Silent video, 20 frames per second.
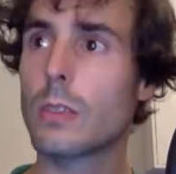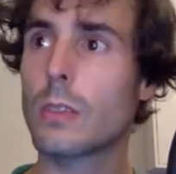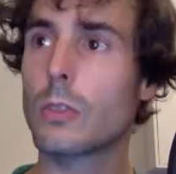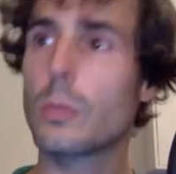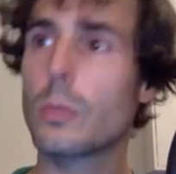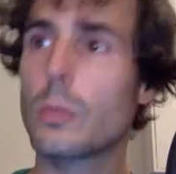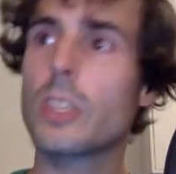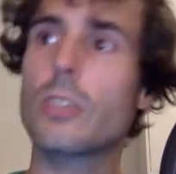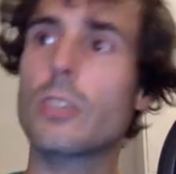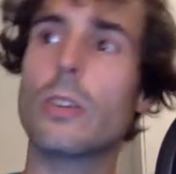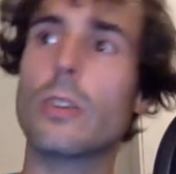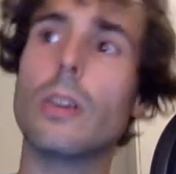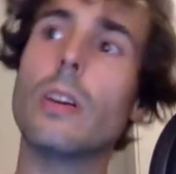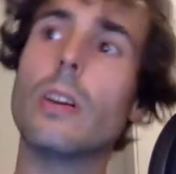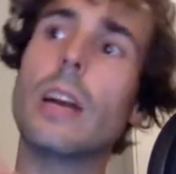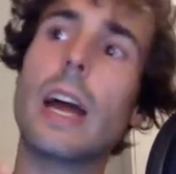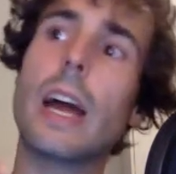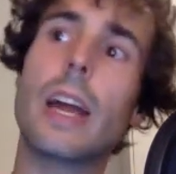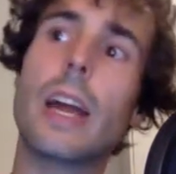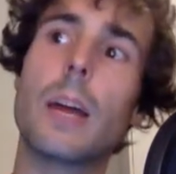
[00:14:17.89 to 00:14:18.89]
To be sure
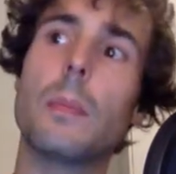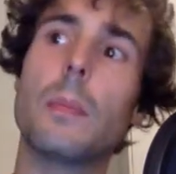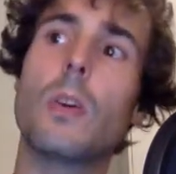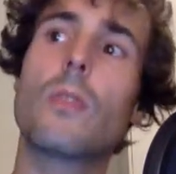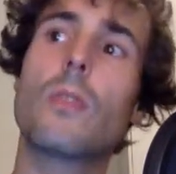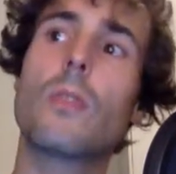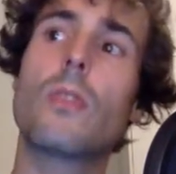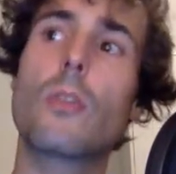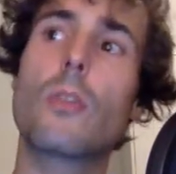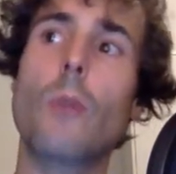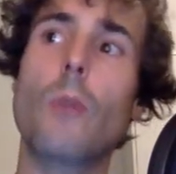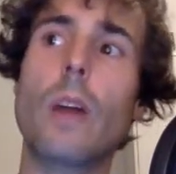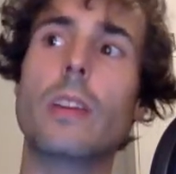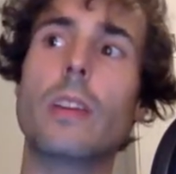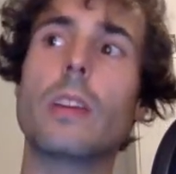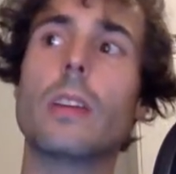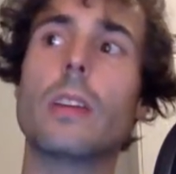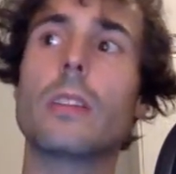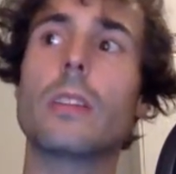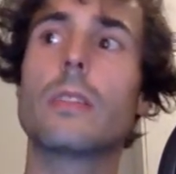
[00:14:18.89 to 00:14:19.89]
I am
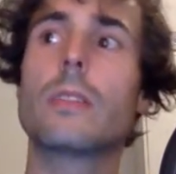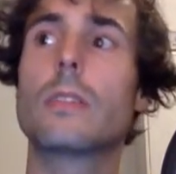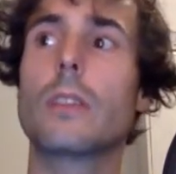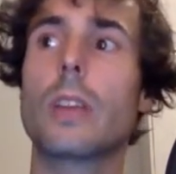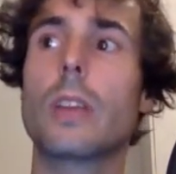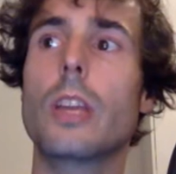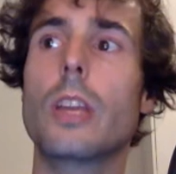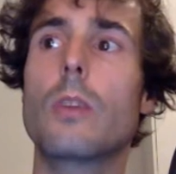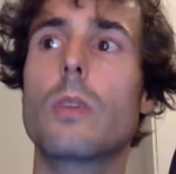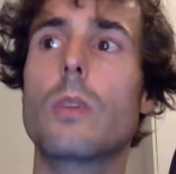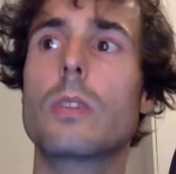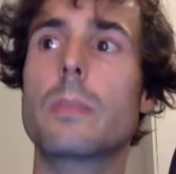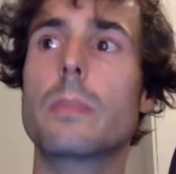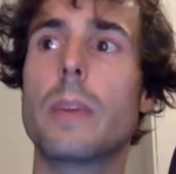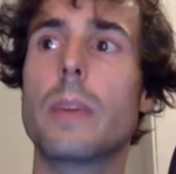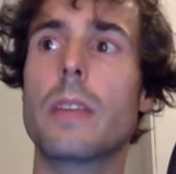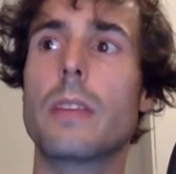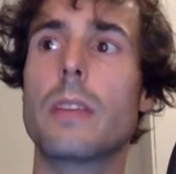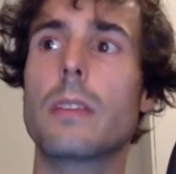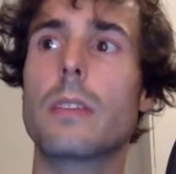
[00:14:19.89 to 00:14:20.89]
overriding the equals
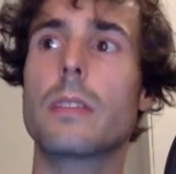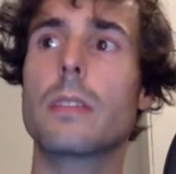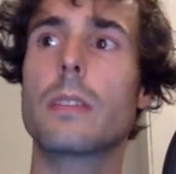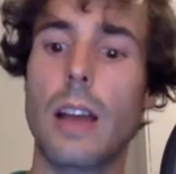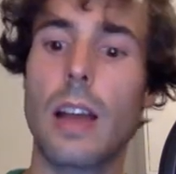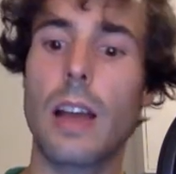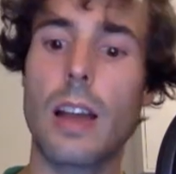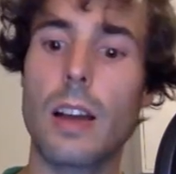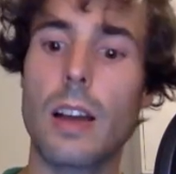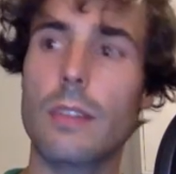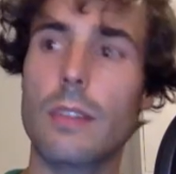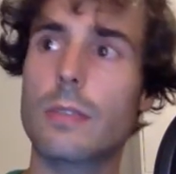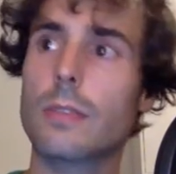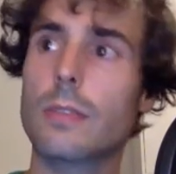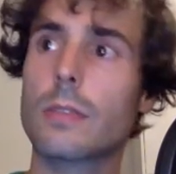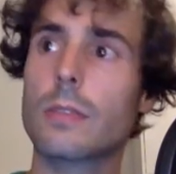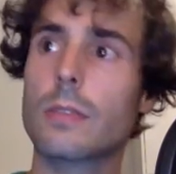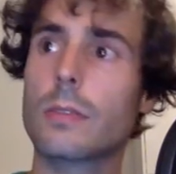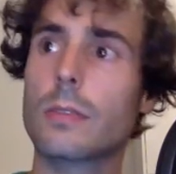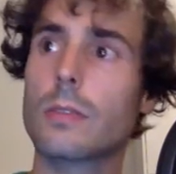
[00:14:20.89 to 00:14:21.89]
method, I have
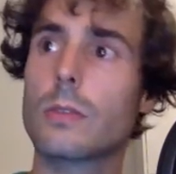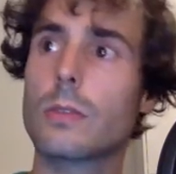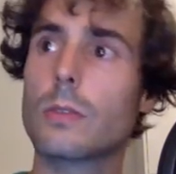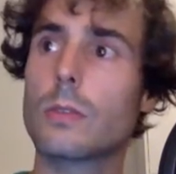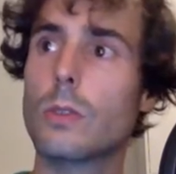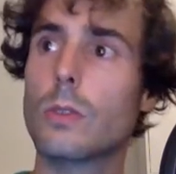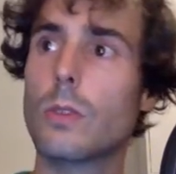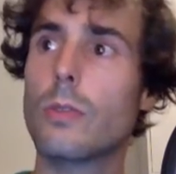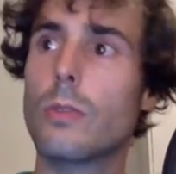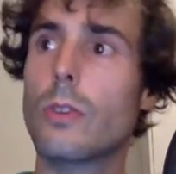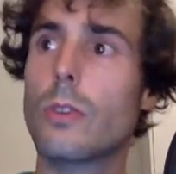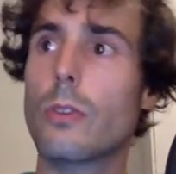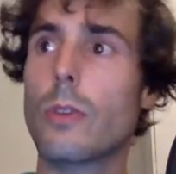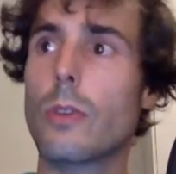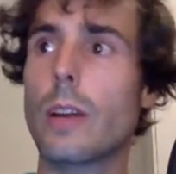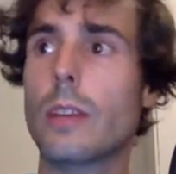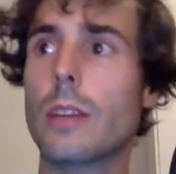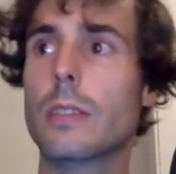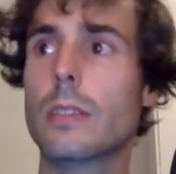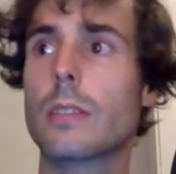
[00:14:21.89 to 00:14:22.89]
the
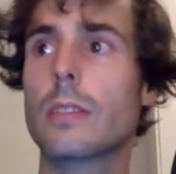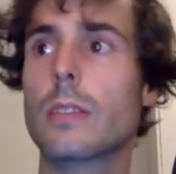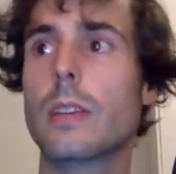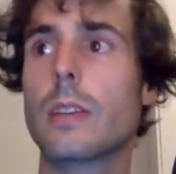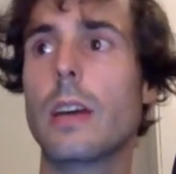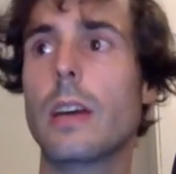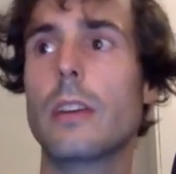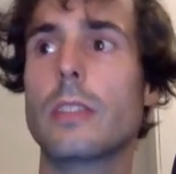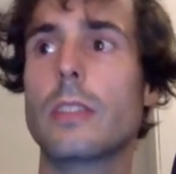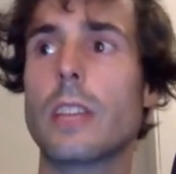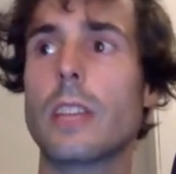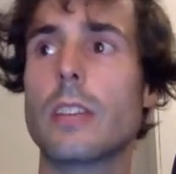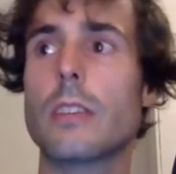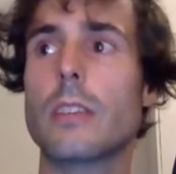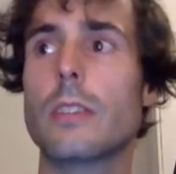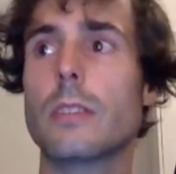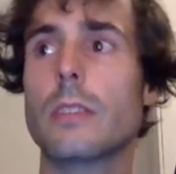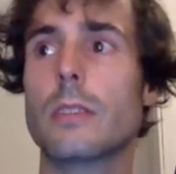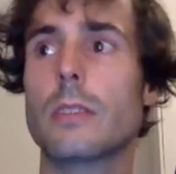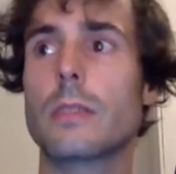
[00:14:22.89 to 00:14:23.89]
override
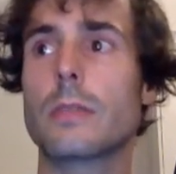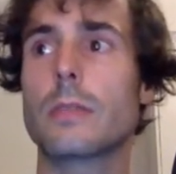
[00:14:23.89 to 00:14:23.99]
annotation.